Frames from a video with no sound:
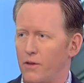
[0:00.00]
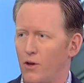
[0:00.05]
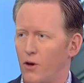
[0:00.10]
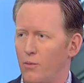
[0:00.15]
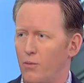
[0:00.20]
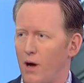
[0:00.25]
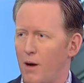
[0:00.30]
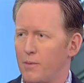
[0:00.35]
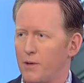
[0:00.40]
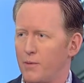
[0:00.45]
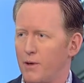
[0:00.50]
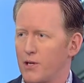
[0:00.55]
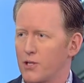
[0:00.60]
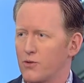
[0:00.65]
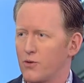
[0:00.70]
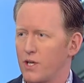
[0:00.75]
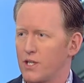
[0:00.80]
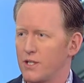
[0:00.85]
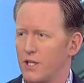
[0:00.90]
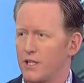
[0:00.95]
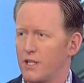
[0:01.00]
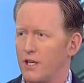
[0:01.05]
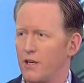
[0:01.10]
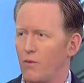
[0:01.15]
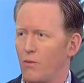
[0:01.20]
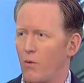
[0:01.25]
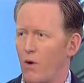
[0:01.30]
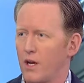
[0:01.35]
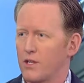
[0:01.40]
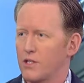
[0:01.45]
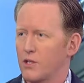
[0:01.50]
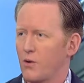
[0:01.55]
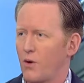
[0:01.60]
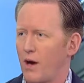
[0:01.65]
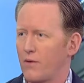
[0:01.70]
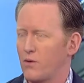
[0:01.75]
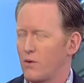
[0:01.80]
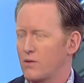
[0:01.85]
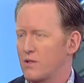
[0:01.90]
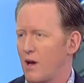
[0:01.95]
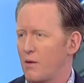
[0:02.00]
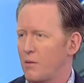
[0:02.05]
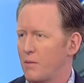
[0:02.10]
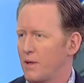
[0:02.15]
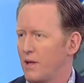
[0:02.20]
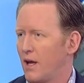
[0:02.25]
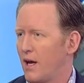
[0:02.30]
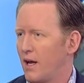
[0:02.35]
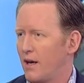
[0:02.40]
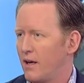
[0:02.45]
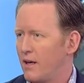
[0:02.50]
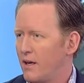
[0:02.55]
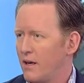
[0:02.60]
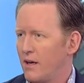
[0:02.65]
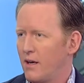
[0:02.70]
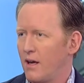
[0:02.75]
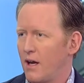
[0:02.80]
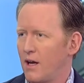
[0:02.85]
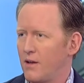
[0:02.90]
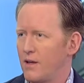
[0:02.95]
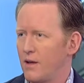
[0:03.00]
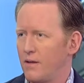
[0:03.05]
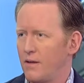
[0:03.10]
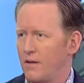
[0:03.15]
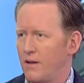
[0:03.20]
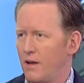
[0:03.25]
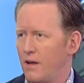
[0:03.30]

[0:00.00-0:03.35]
the Obama administration that didn't want us to go after Osama bin Laden. Uh, uh, oh,